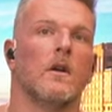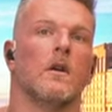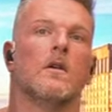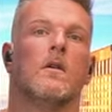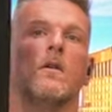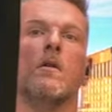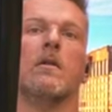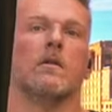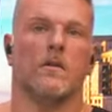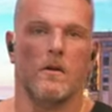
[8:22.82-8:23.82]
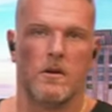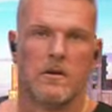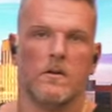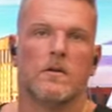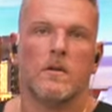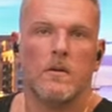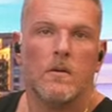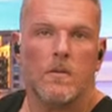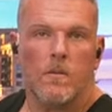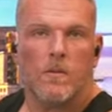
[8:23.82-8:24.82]

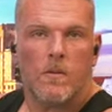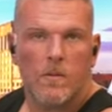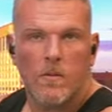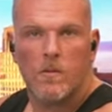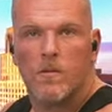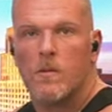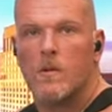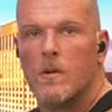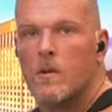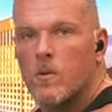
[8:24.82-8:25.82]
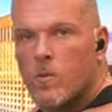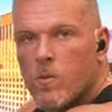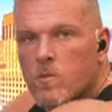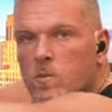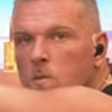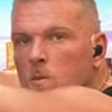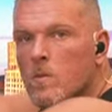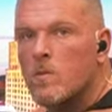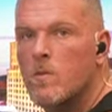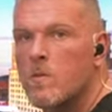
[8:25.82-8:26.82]

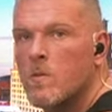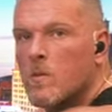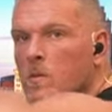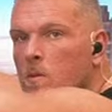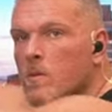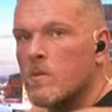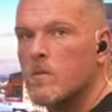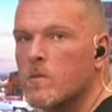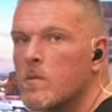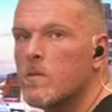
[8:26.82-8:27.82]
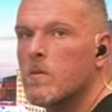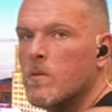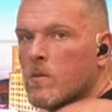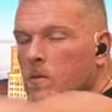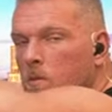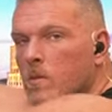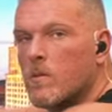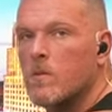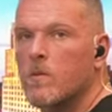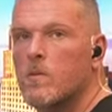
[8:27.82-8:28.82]

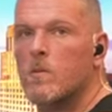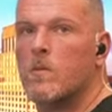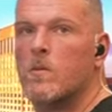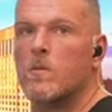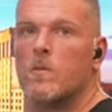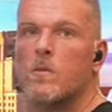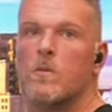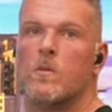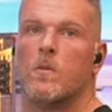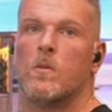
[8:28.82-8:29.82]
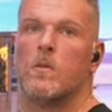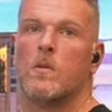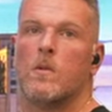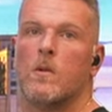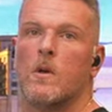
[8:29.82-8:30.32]
[no speech]